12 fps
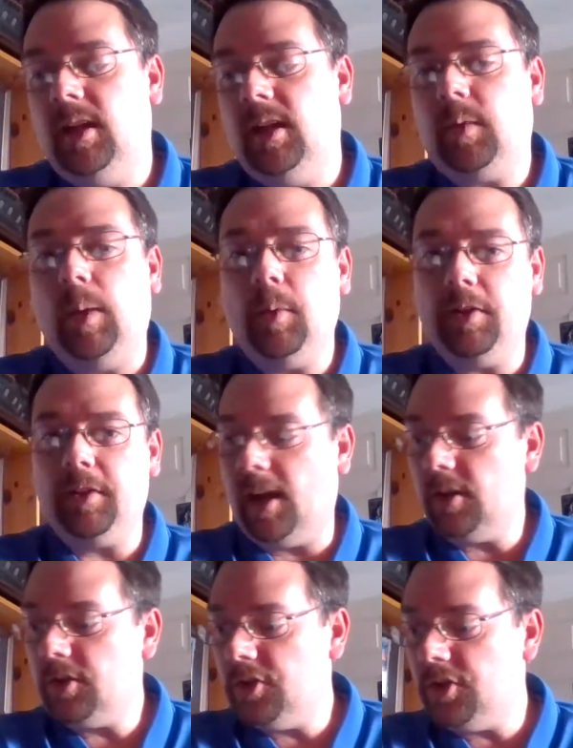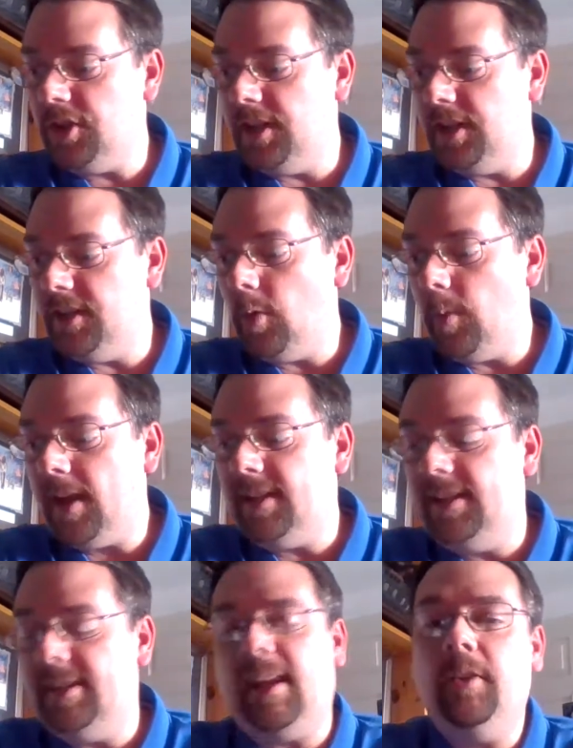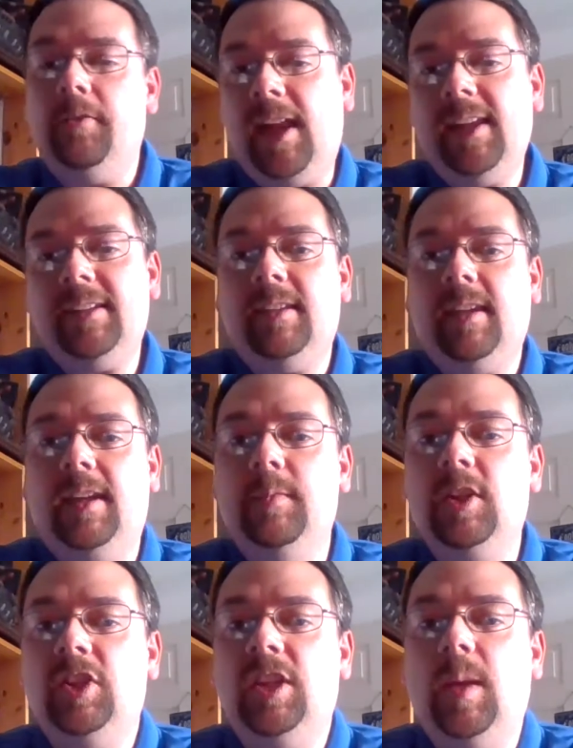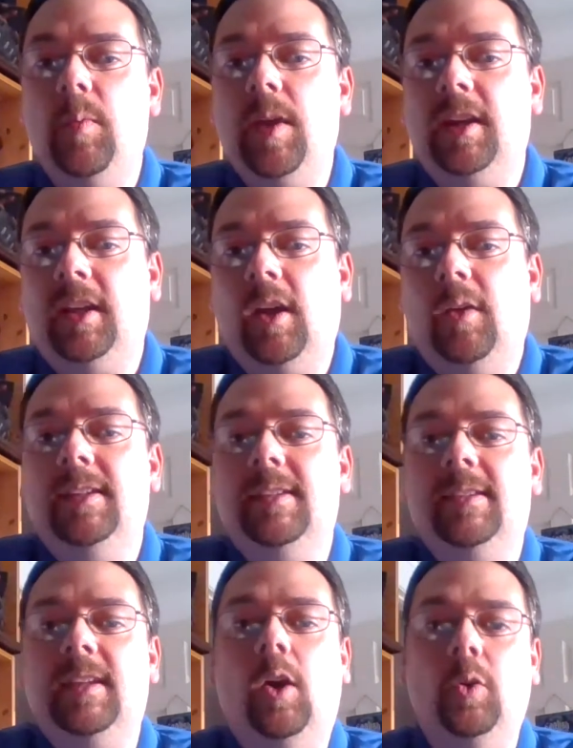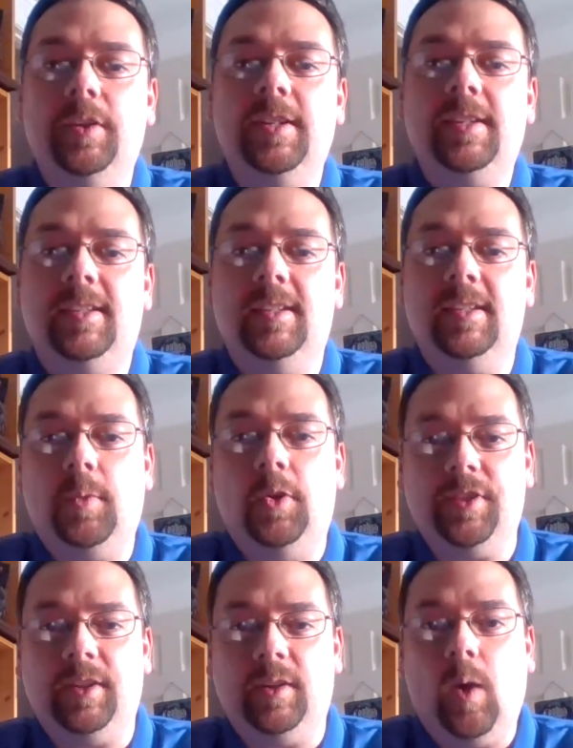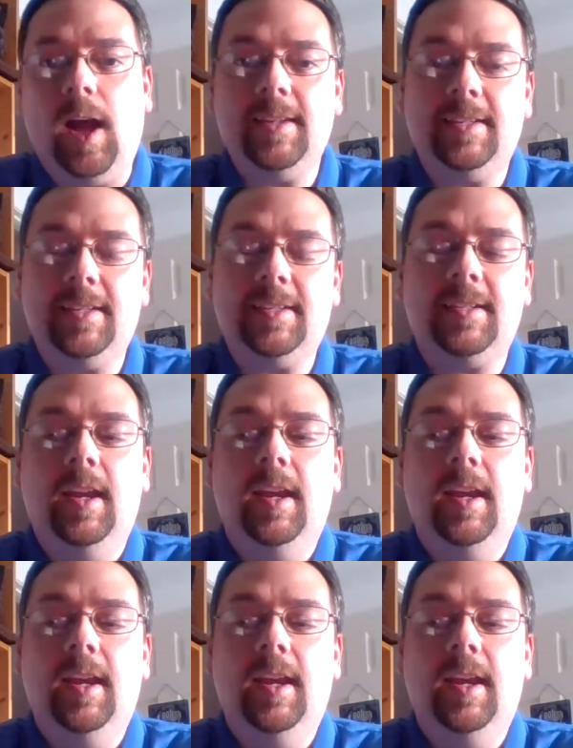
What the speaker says: A couple other characters you need to know about is Eliphaz. I mentioned him a minute ago. He's the oldest and supposedly wisest